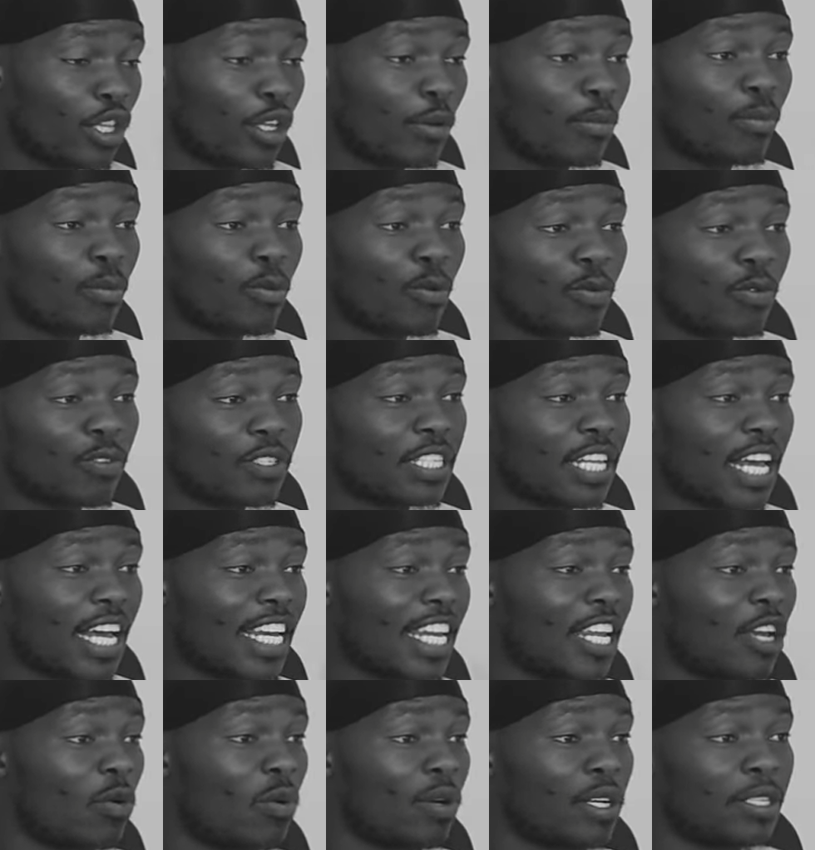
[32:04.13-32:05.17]
the moves that
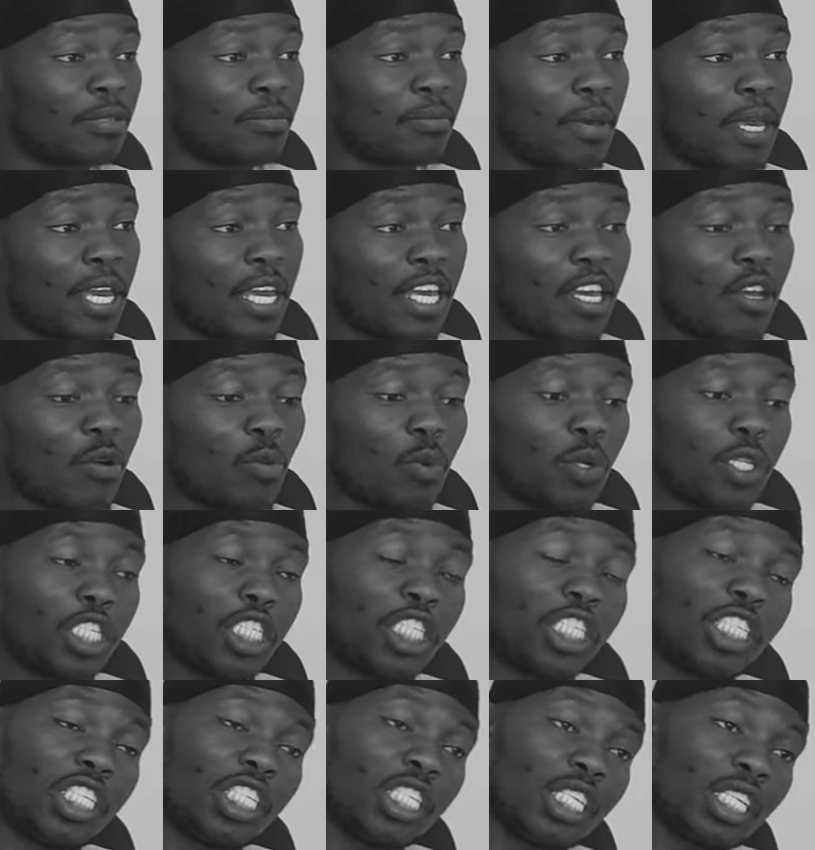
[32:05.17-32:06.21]
he was making with
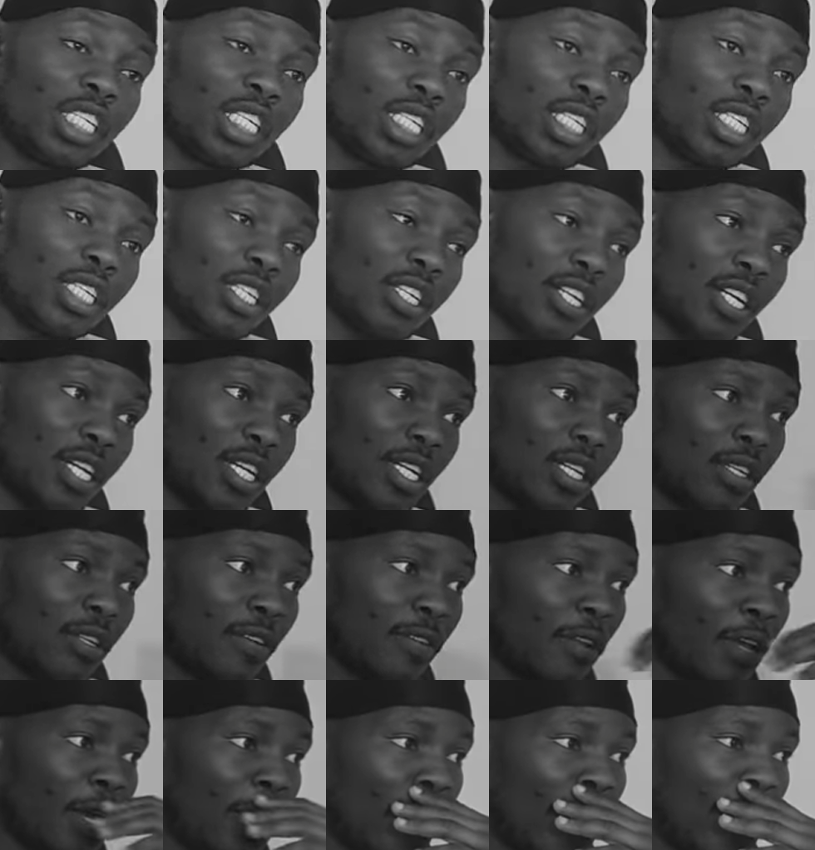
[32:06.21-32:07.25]
Shingi, right?